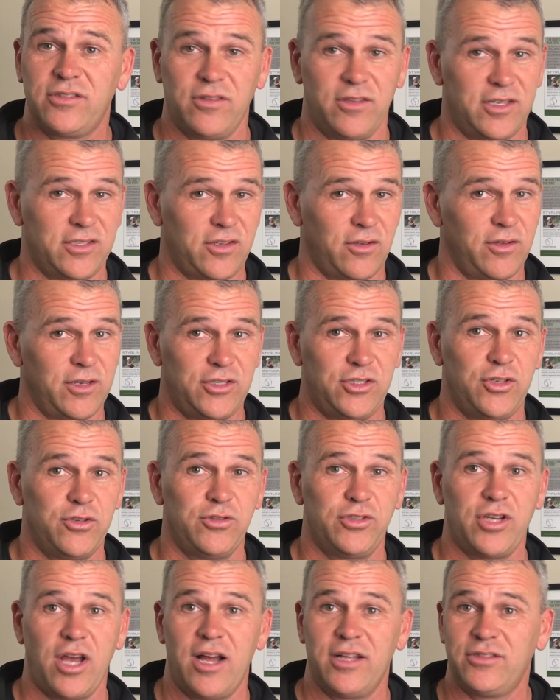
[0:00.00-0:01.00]
So that's only 2
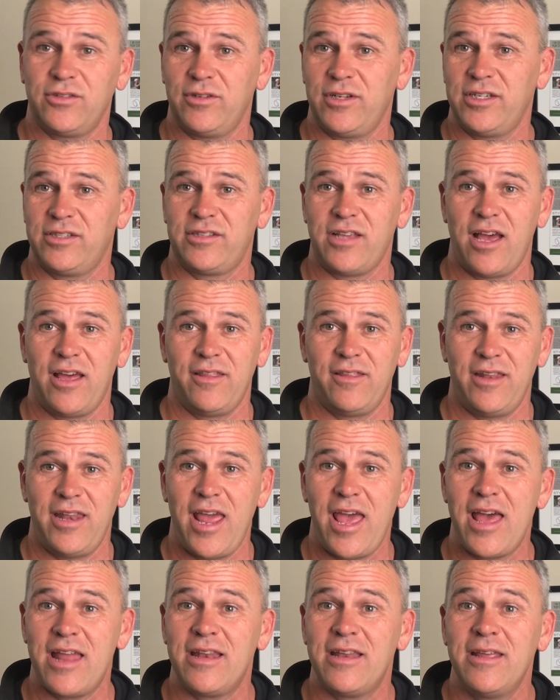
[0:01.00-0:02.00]
shots on each side of the
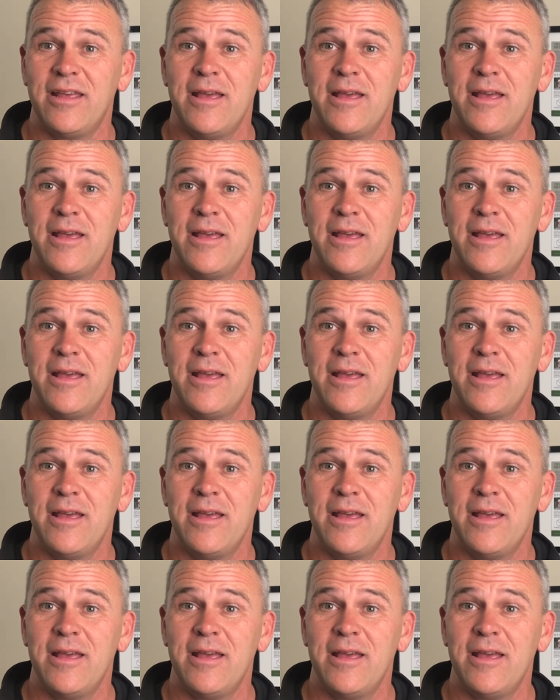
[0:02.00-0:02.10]
net.